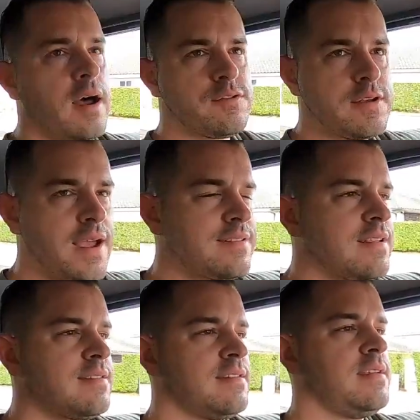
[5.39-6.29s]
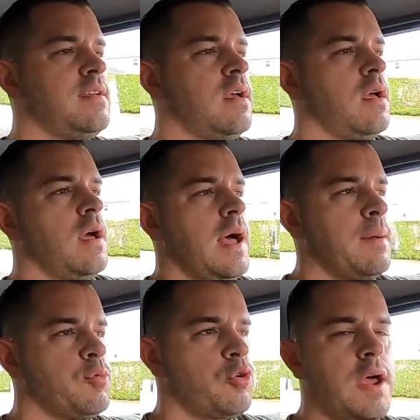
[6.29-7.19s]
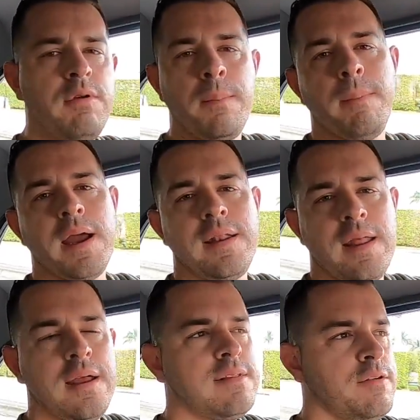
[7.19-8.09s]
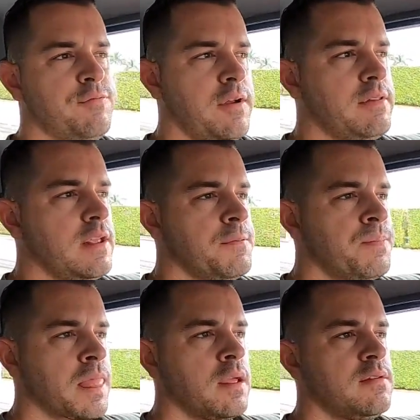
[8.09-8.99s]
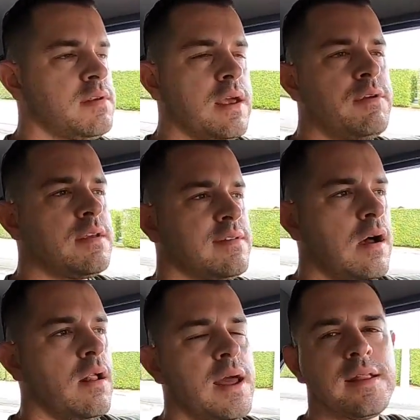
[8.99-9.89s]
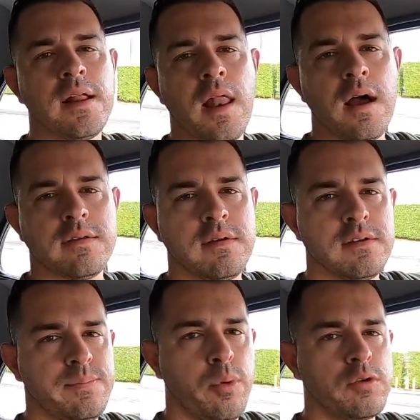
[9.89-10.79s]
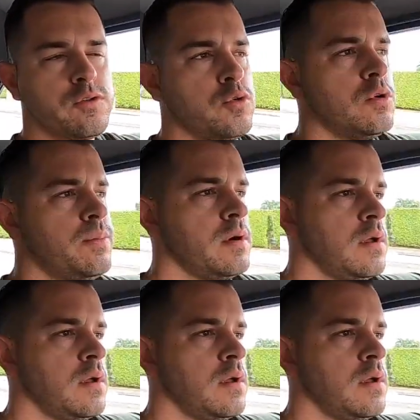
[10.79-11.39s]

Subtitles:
As you guys can see, I'm driving my 1950 Chevy Styleline Deluxe Sports Coupe